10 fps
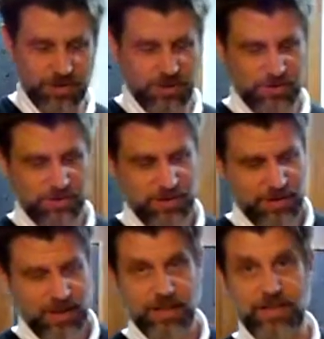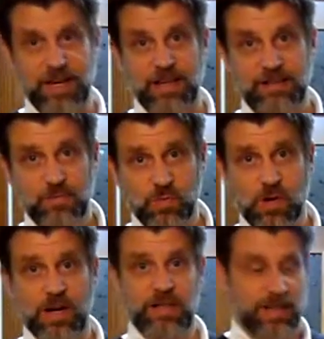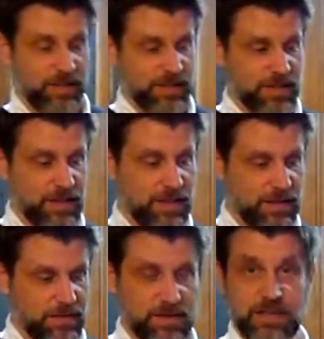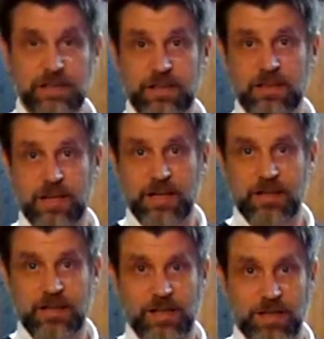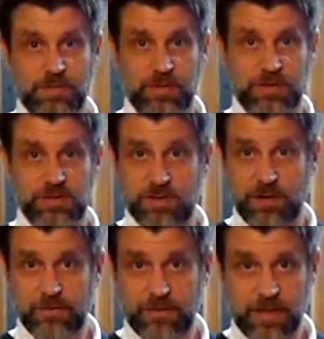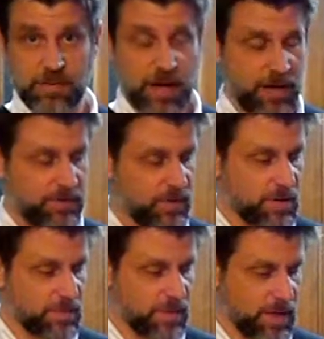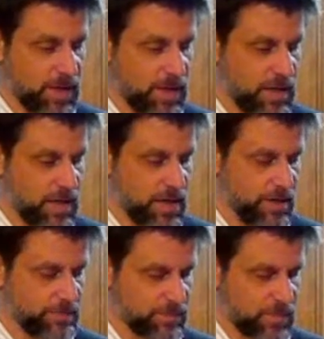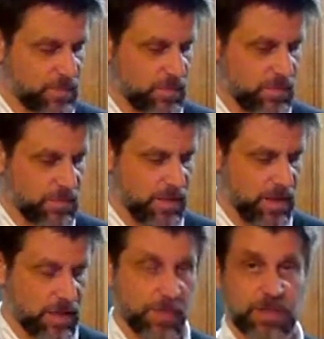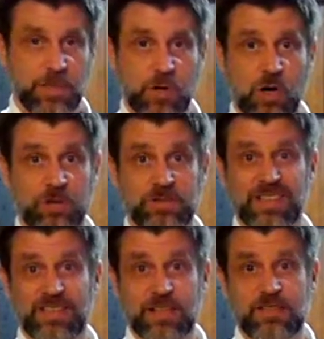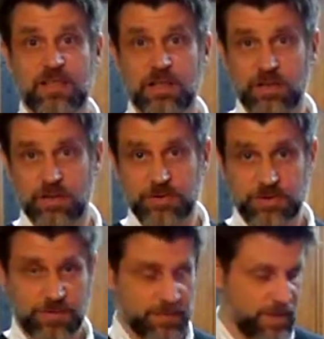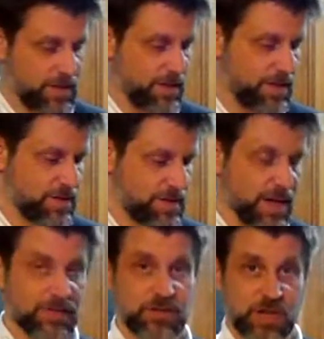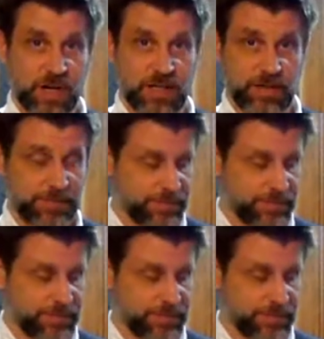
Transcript: you a 9-watt LED ceiling light that I purchased off of eBay from a company called Tenixi Clothes. It's out of China.